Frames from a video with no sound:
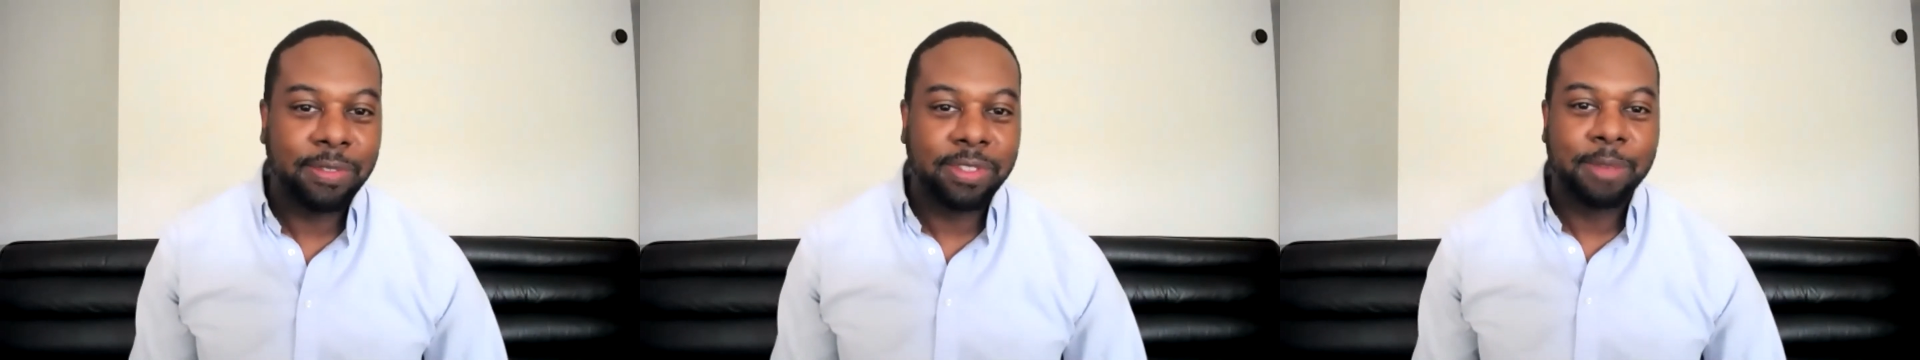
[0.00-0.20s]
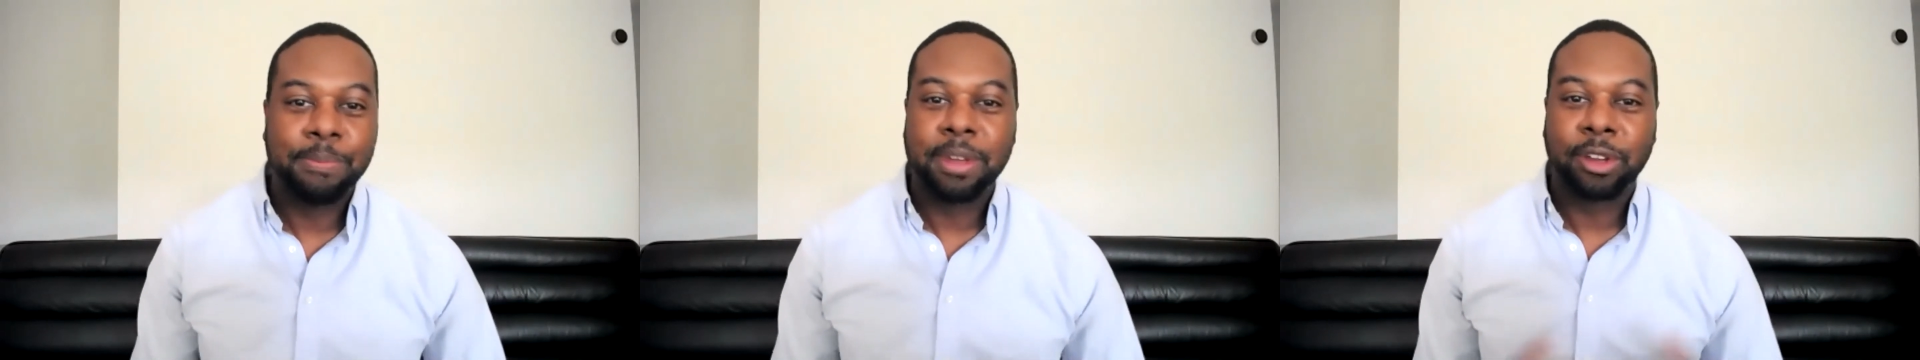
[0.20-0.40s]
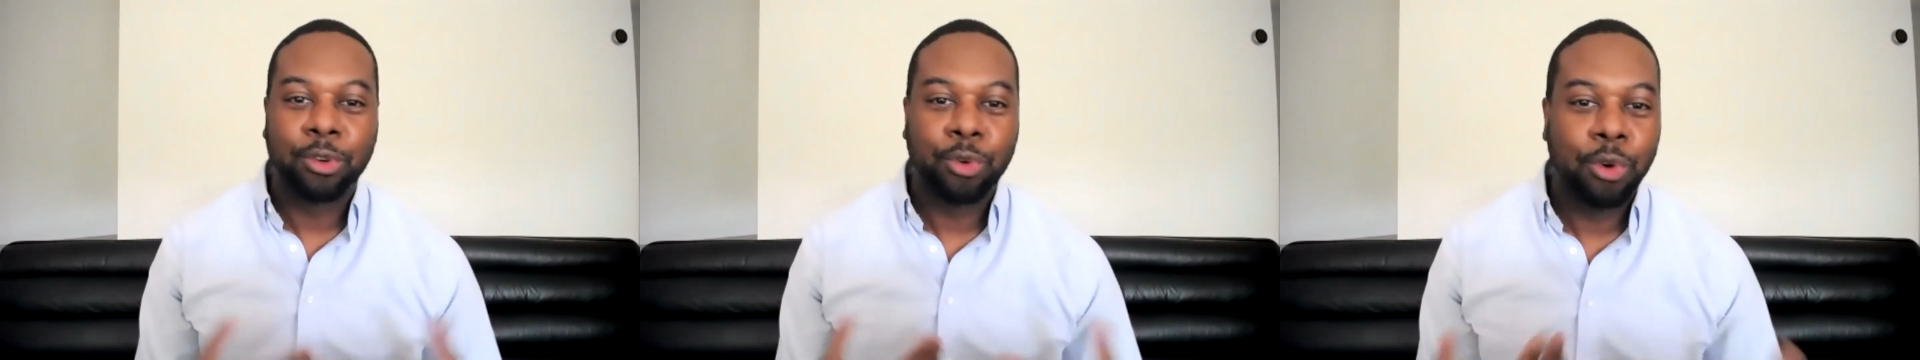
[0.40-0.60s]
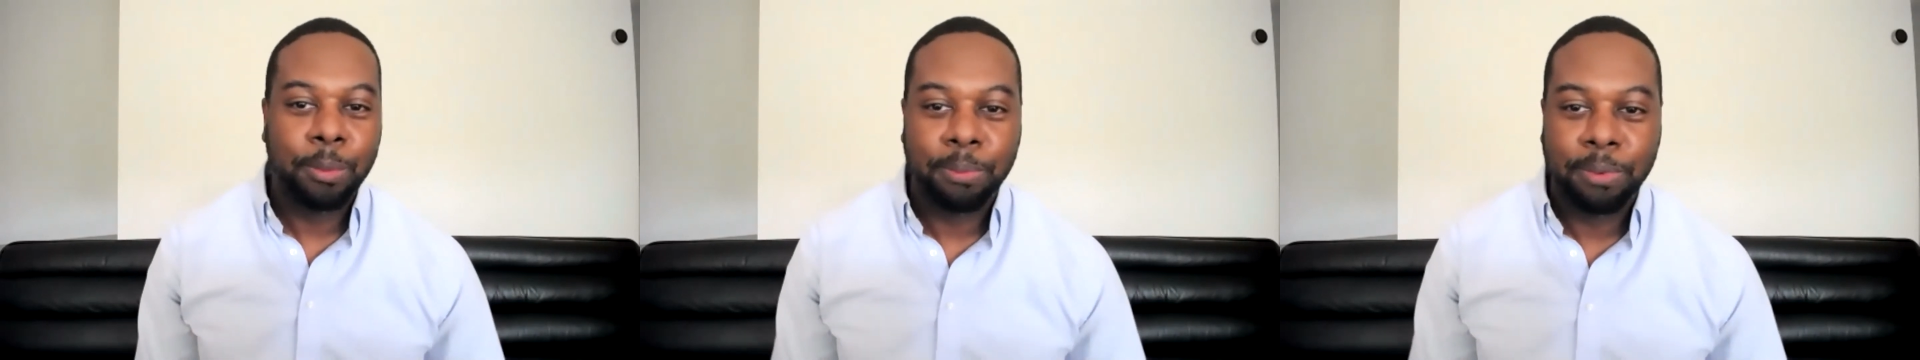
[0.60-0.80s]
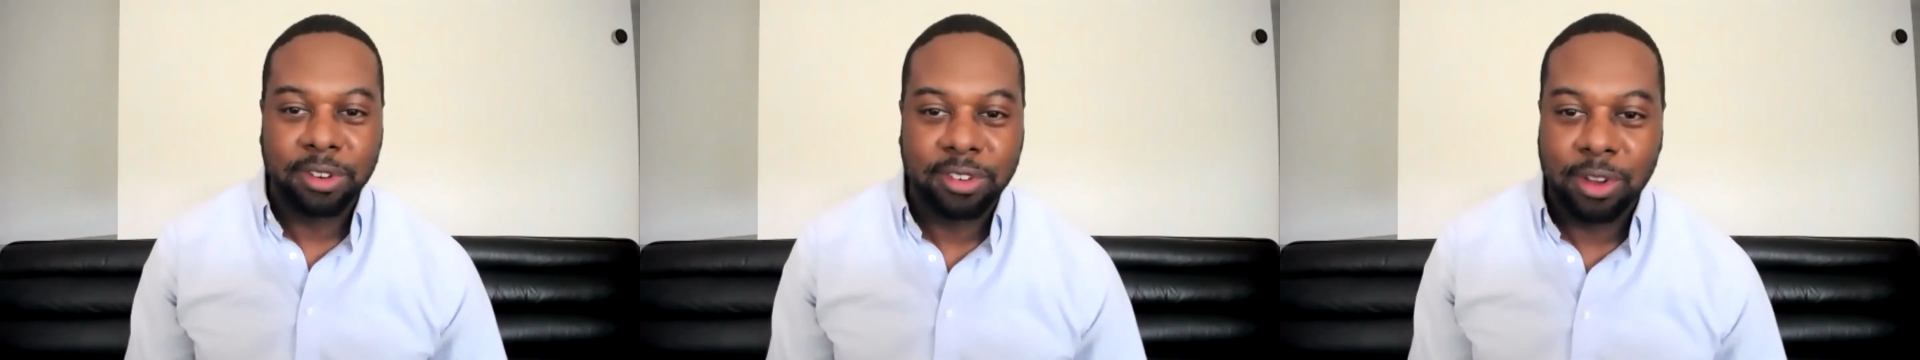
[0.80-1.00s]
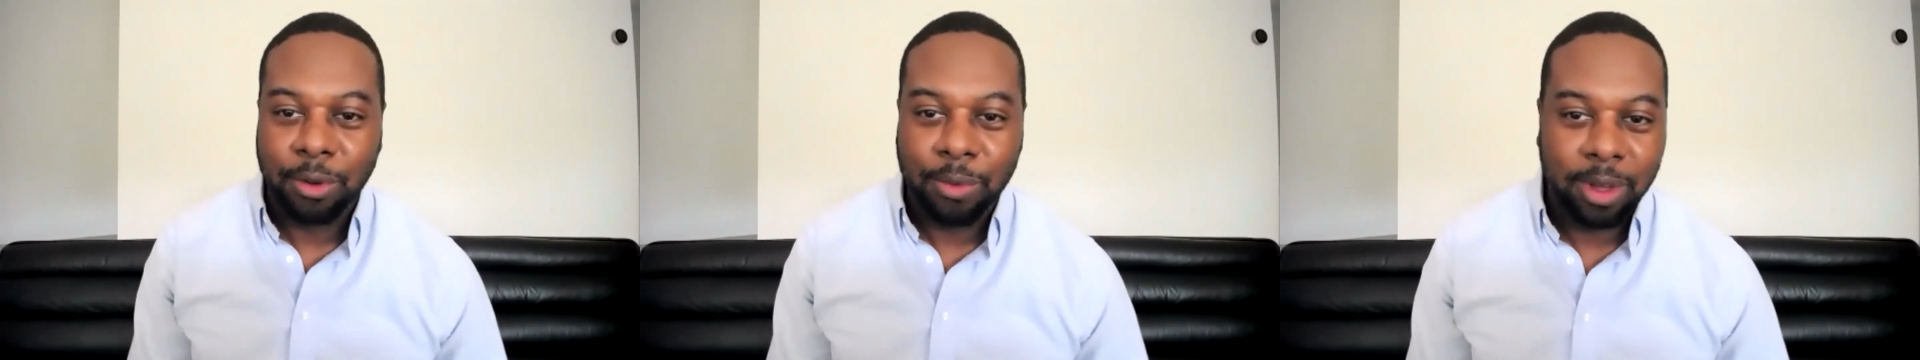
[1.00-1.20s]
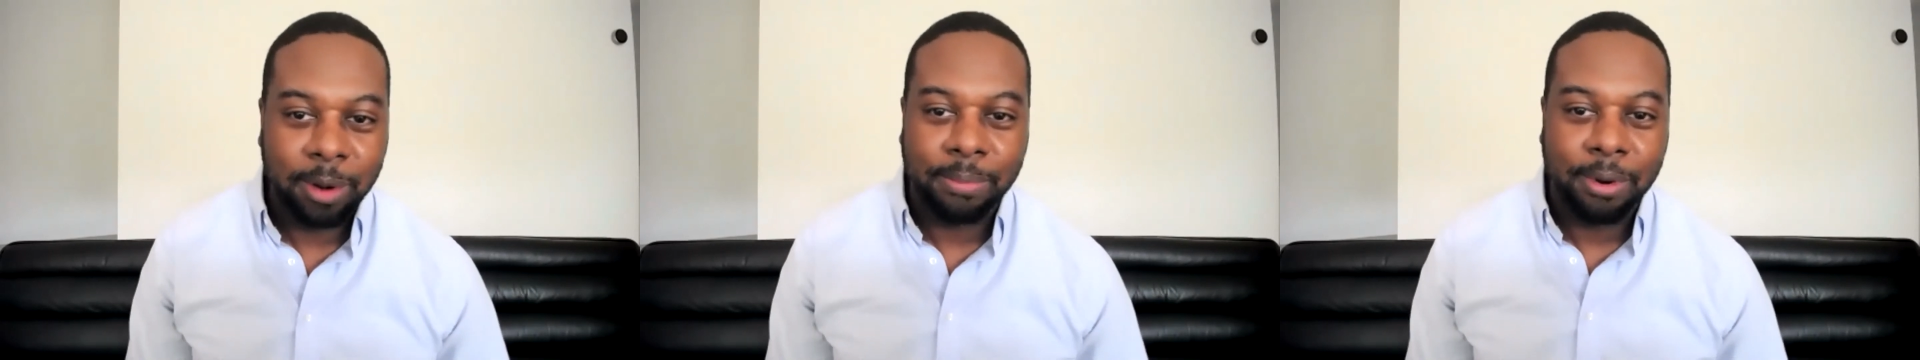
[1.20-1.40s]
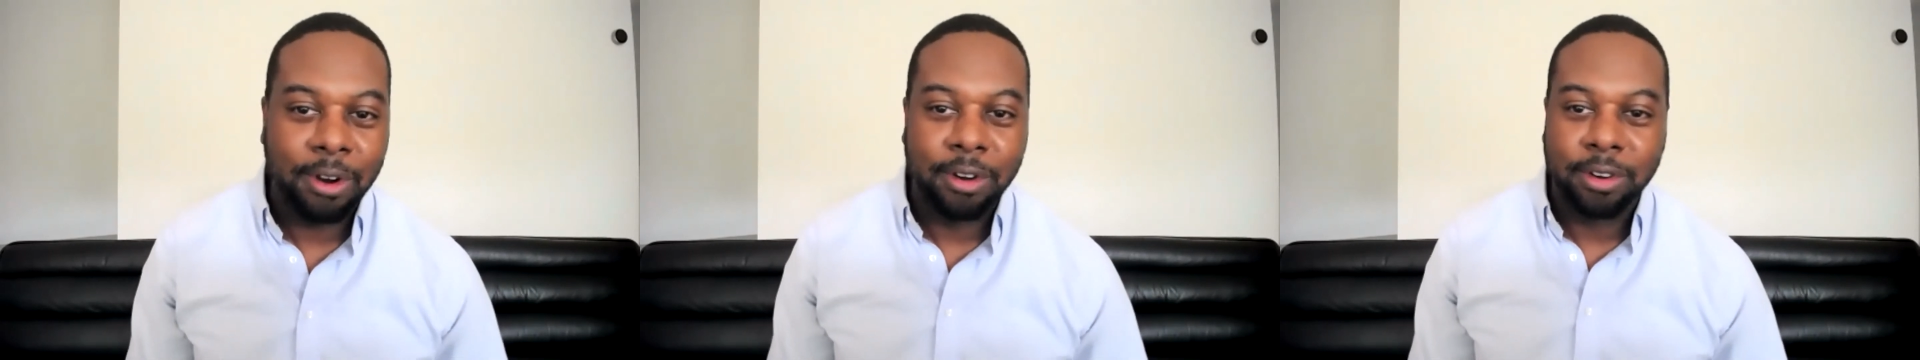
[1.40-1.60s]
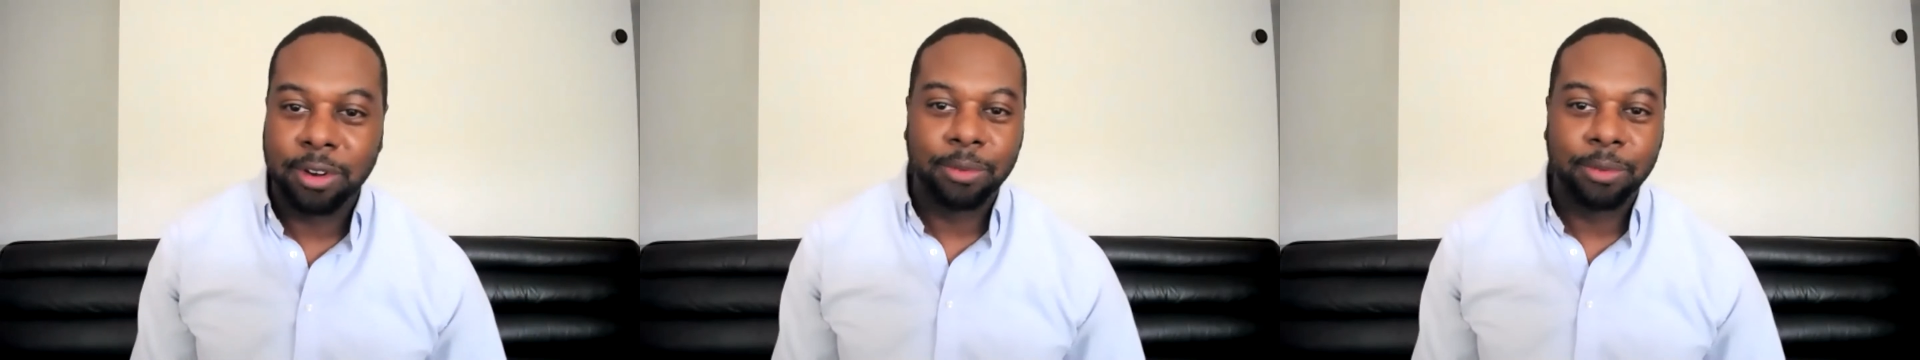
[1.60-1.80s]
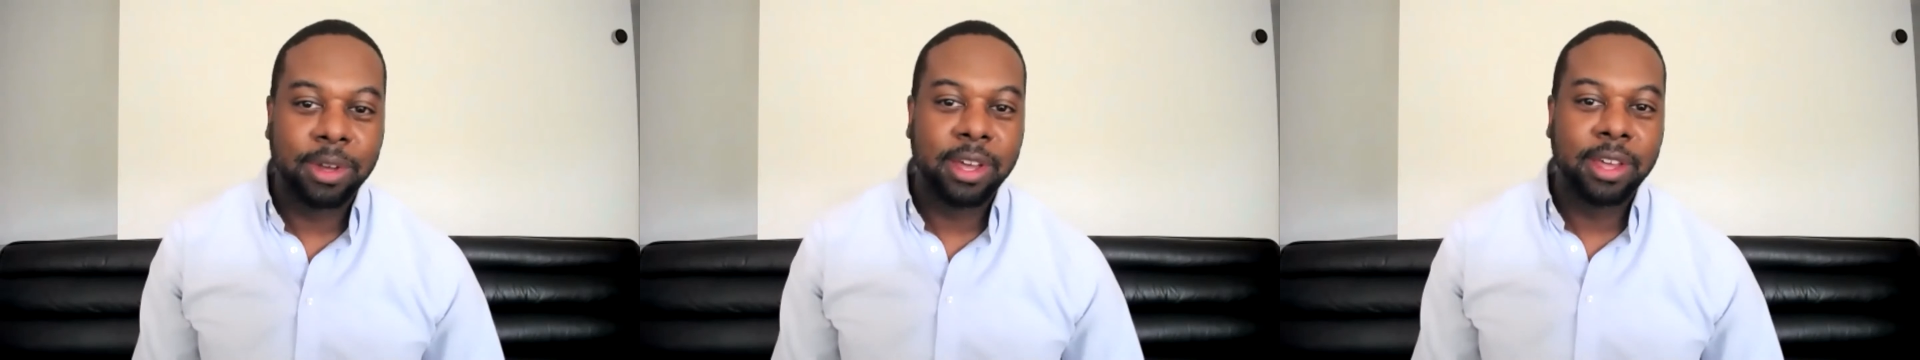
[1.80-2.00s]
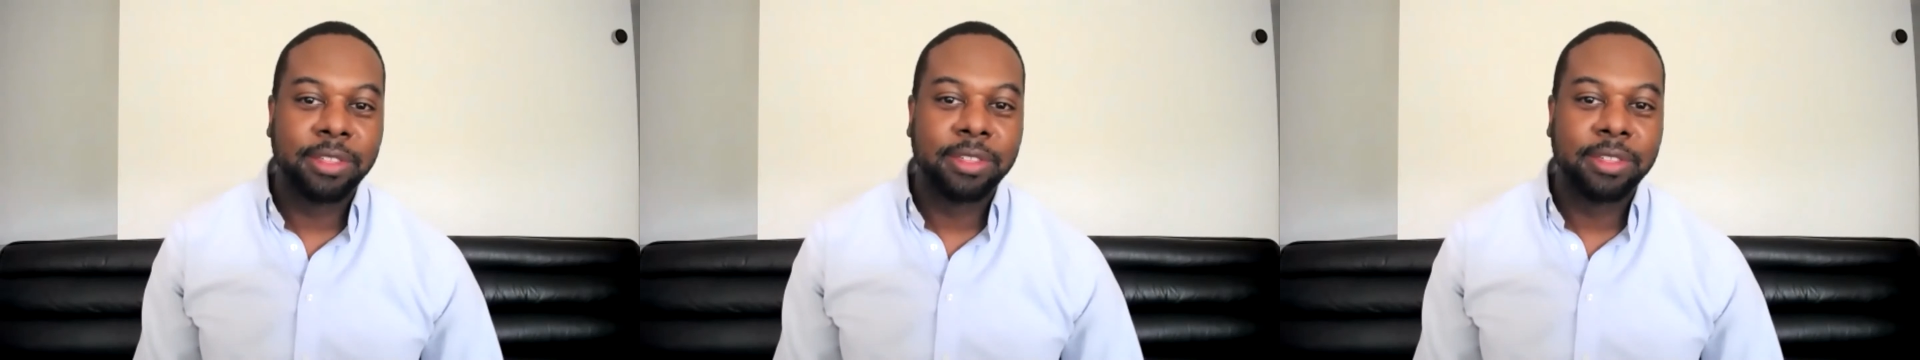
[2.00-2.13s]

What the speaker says: the big corporates don't want to partner with.